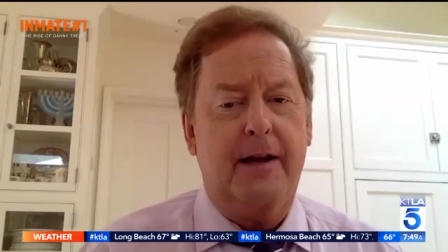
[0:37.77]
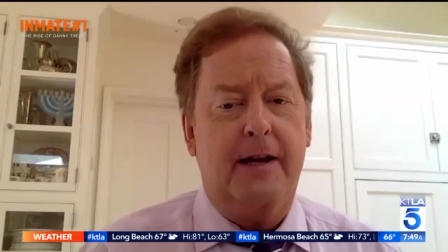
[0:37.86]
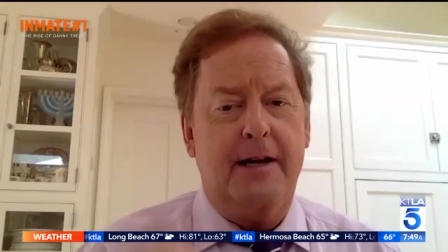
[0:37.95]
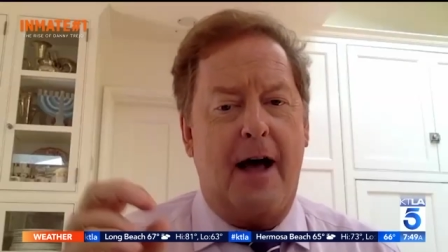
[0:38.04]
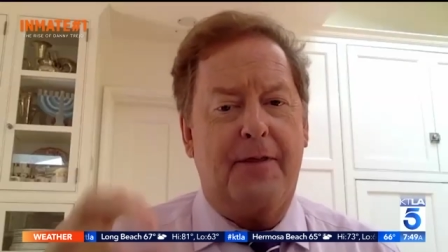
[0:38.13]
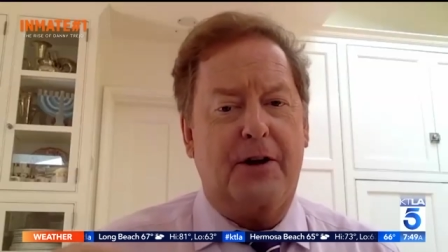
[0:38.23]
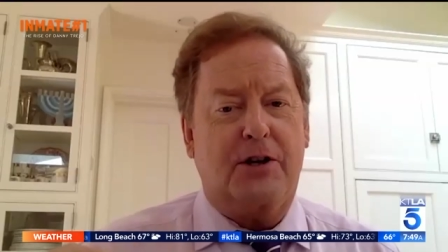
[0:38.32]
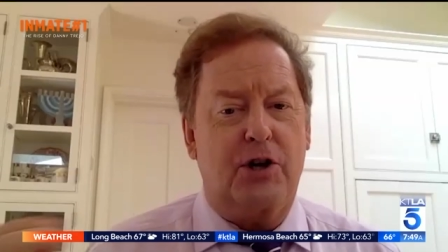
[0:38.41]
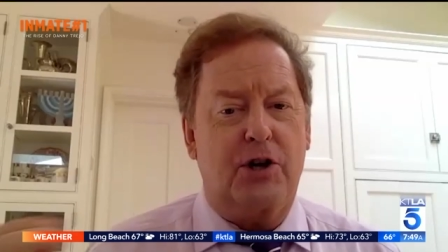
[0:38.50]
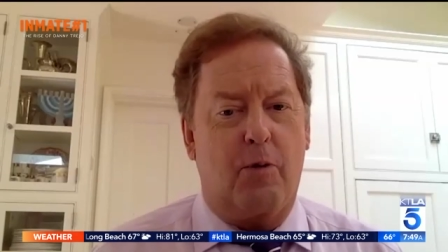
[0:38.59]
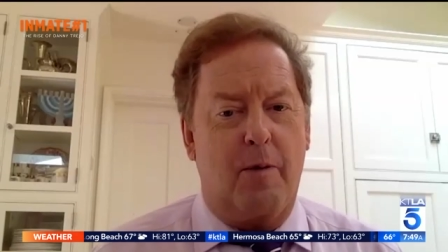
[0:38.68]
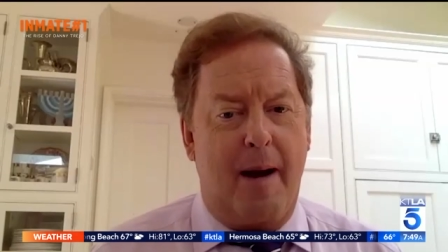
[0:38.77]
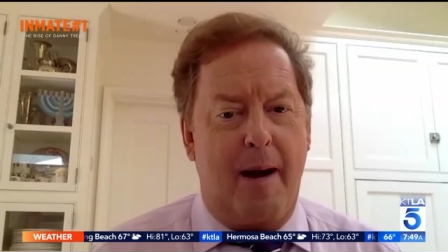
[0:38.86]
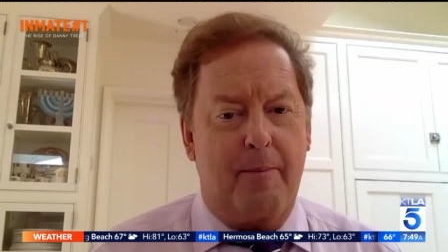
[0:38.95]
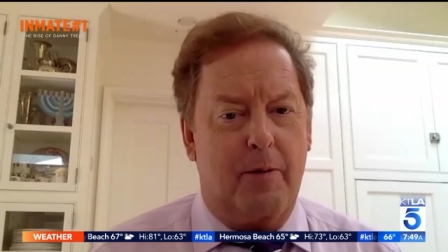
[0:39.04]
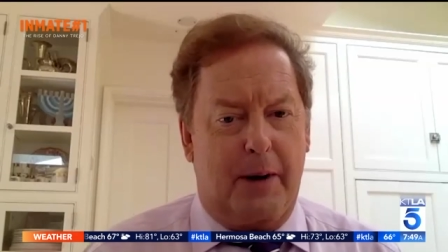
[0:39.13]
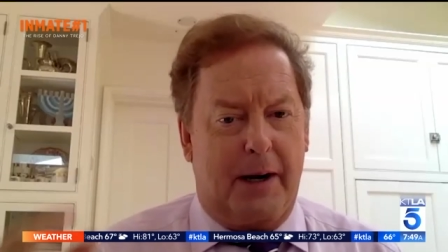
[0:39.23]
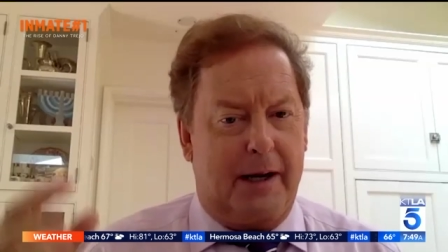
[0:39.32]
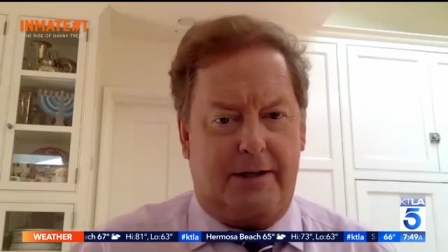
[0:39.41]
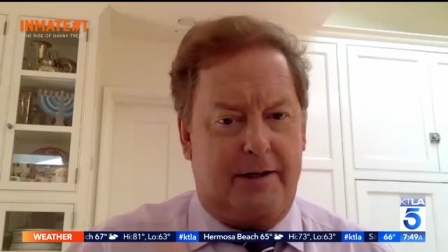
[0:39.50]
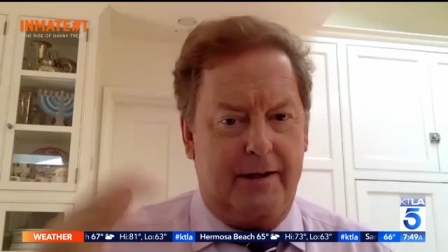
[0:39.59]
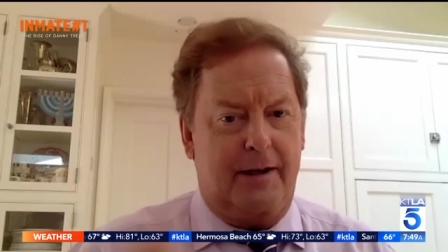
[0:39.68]
Not that you don't remember, but
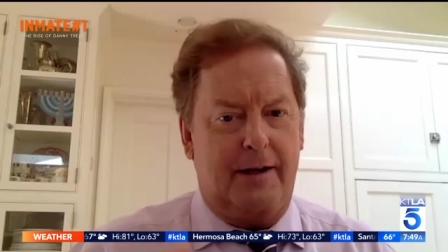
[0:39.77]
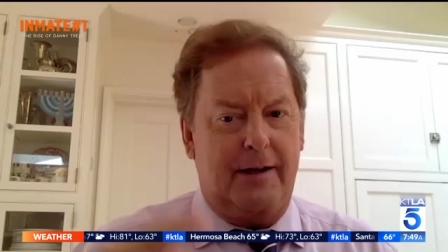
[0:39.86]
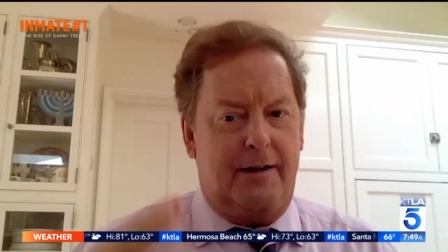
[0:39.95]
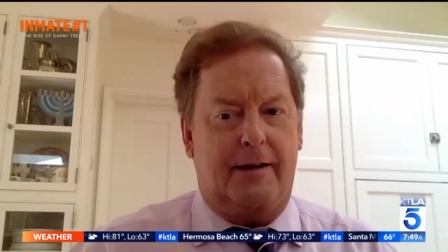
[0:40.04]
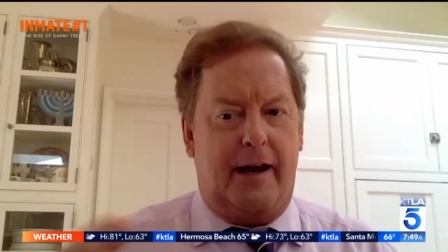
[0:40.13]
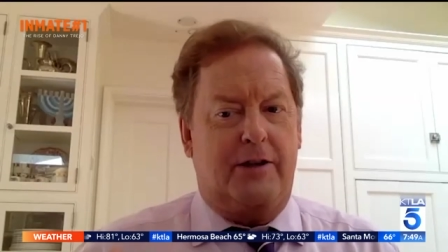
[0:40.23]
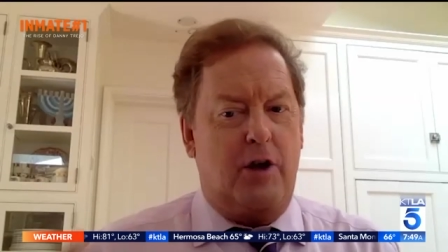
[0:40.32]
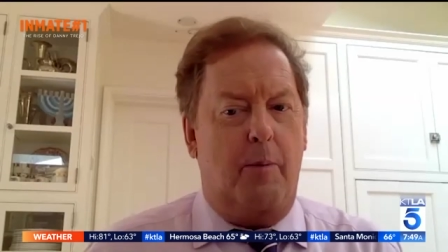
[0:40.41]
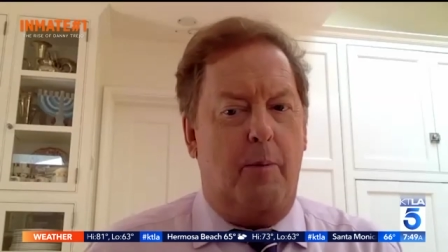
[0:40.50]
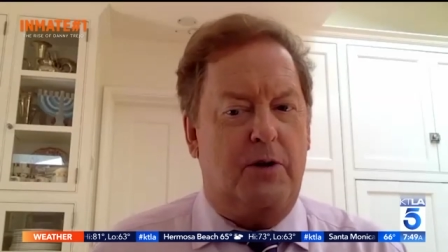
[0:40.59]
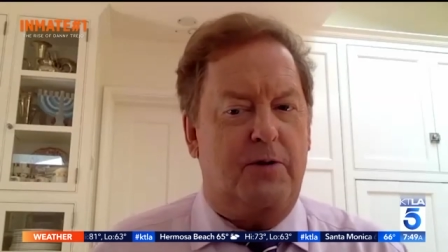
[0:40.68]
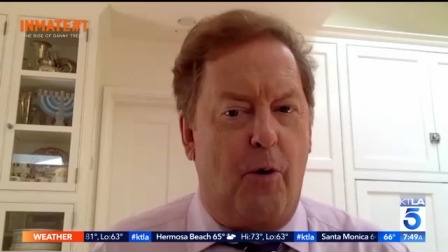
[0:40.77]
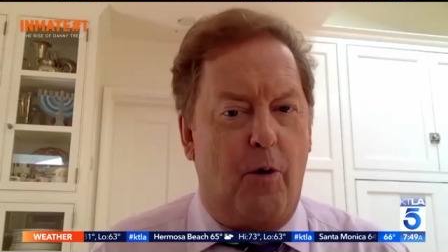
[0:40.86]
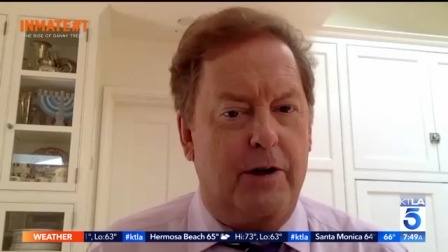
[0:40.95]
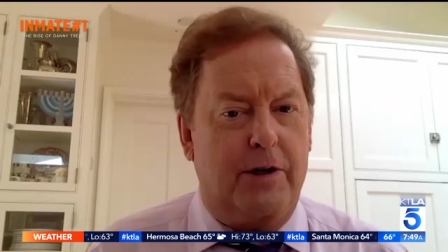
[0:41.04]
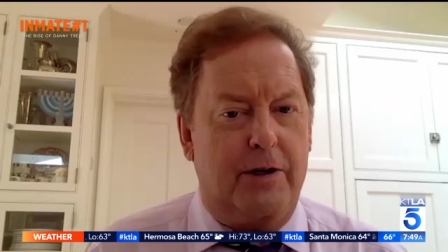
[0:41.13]
it's it's almost foreign to you